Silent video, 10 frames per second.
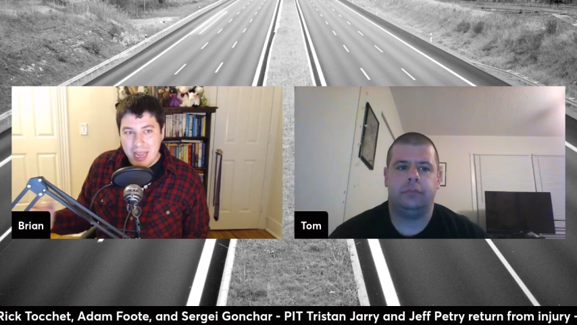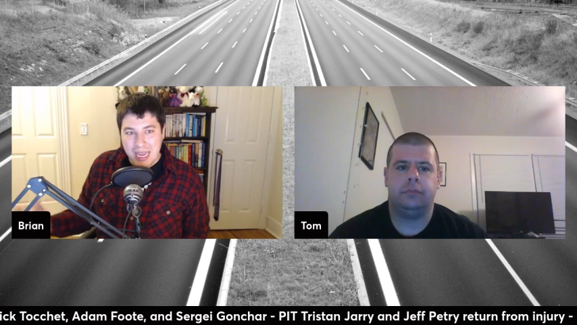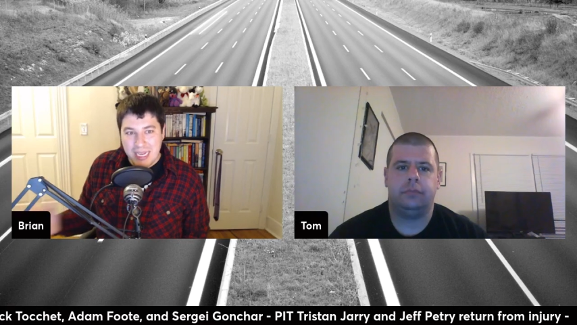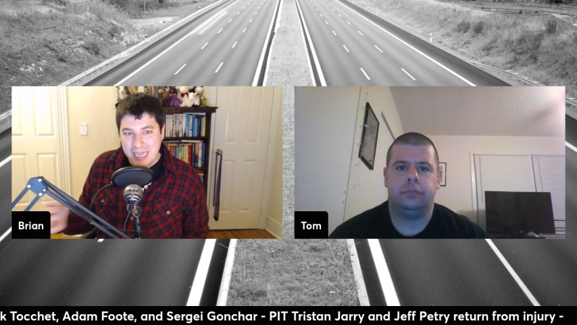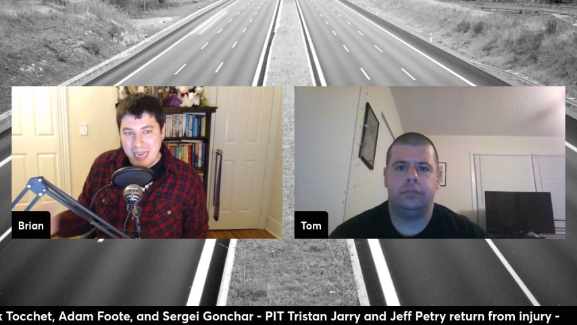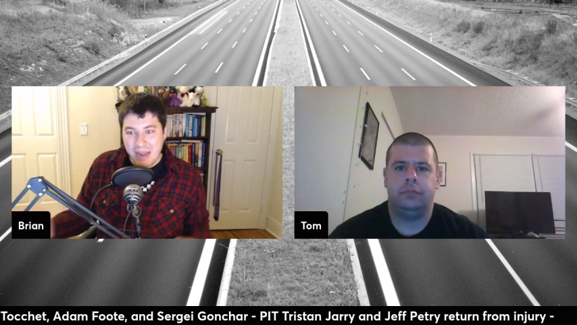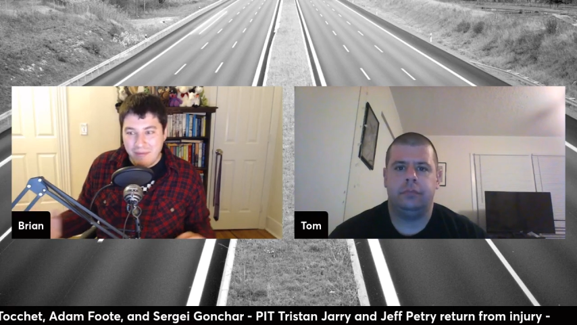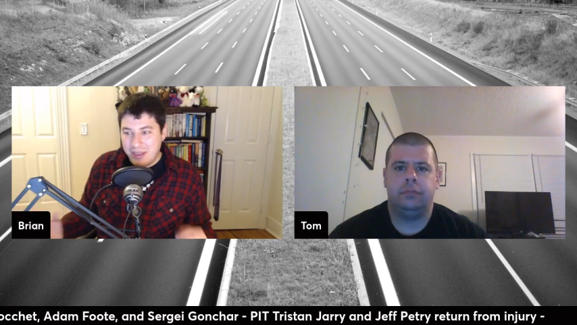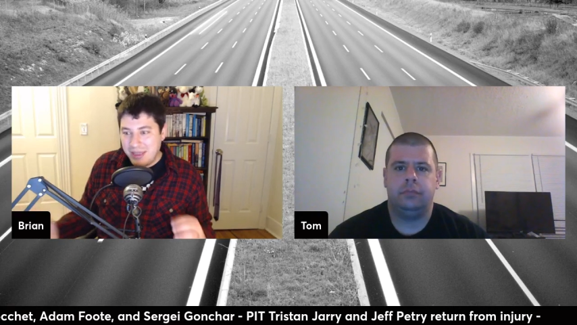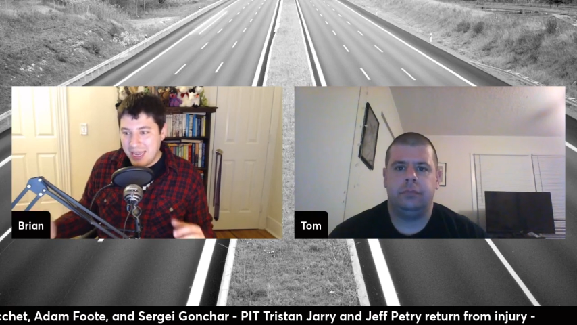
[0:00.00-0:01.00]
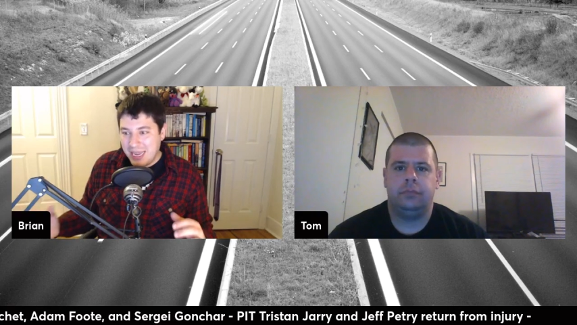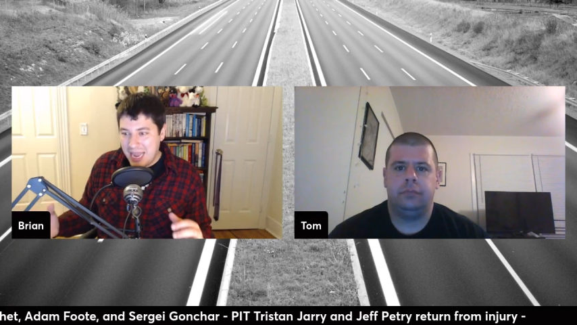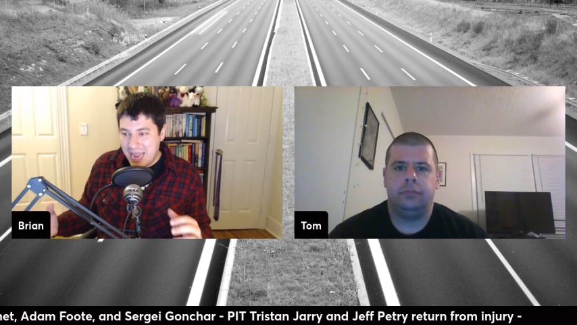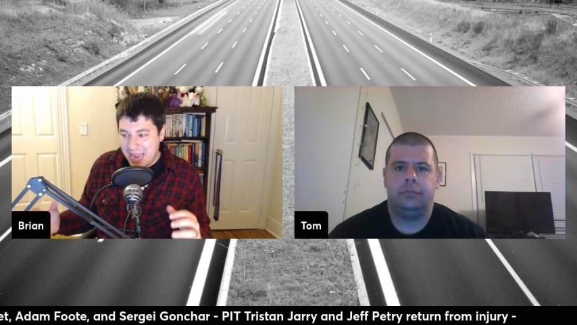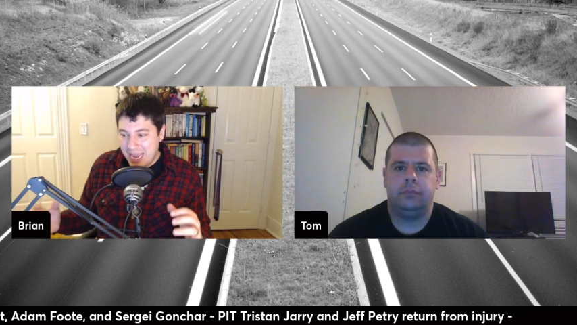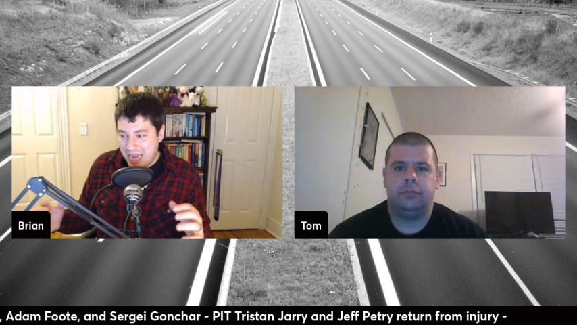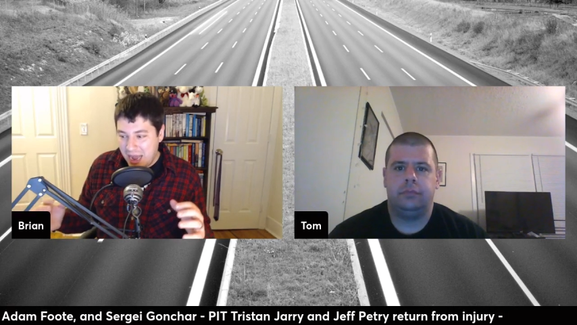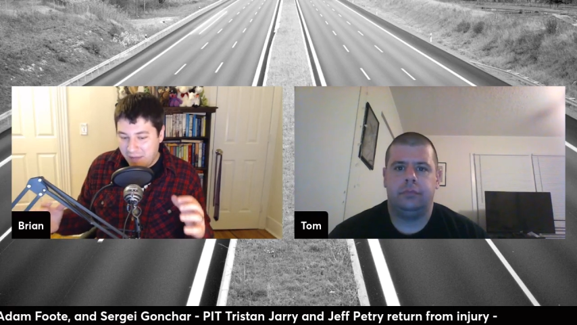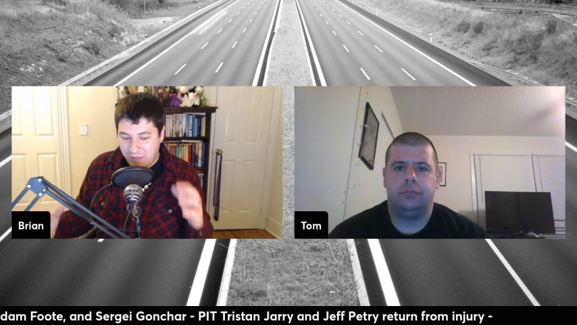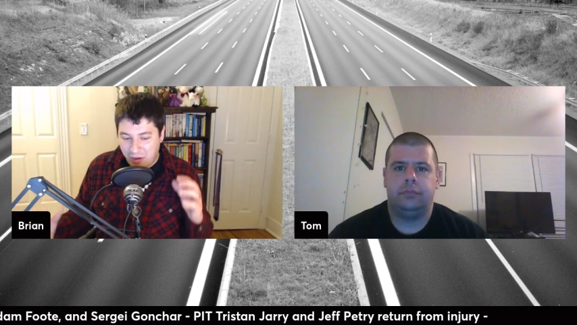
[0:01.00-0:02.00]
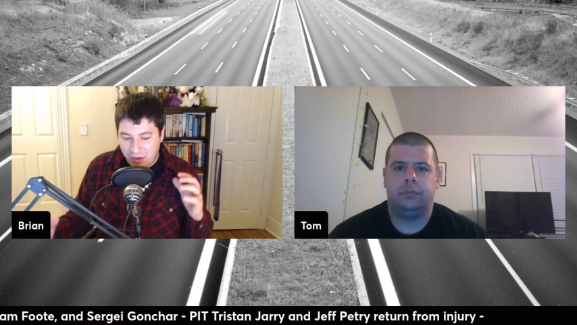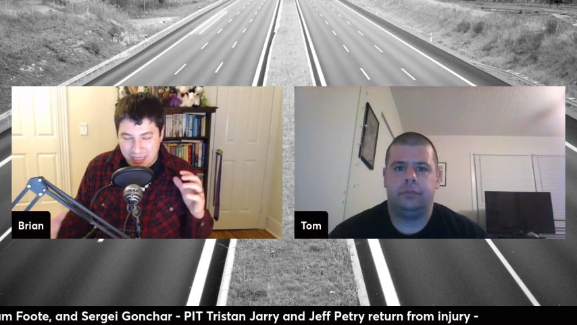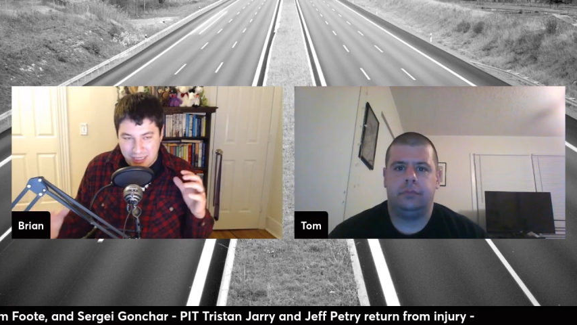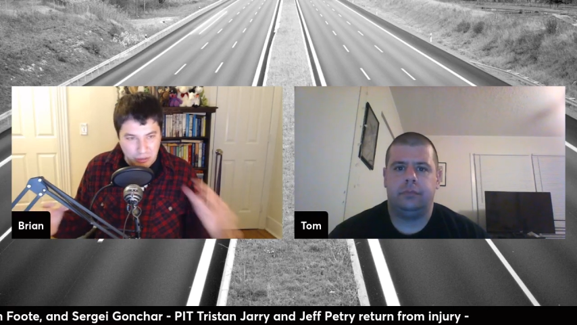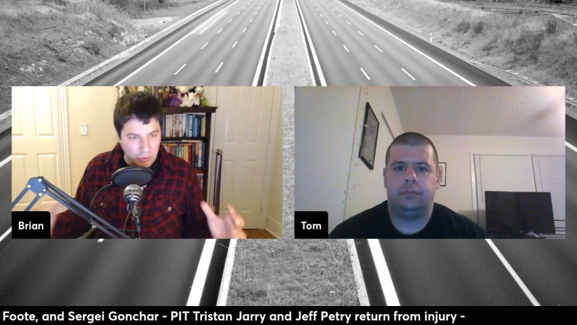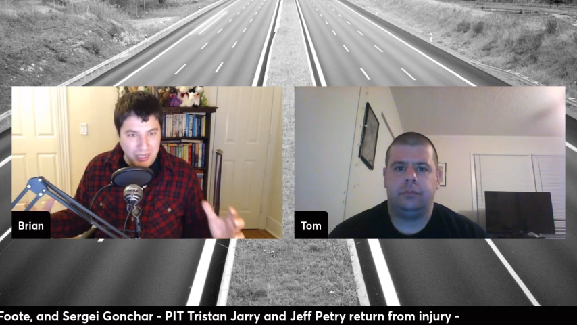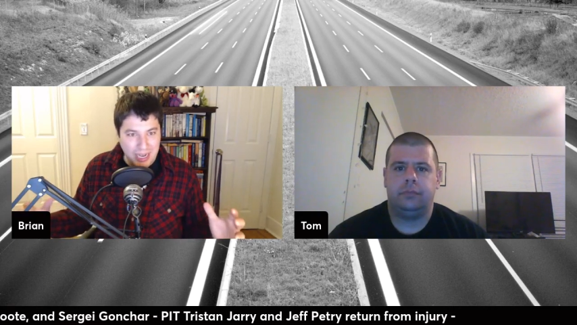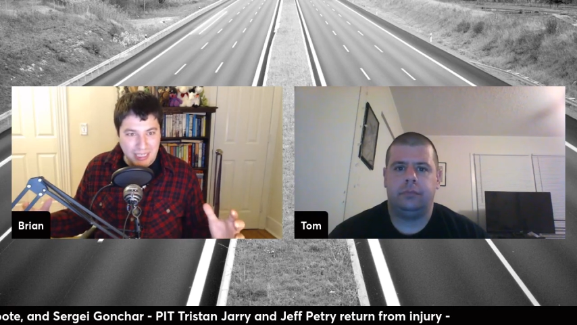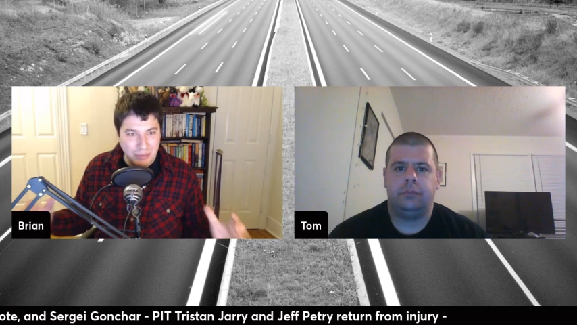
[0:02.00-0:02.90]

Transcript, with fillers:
Speaker 1: He did everything in a very disorganized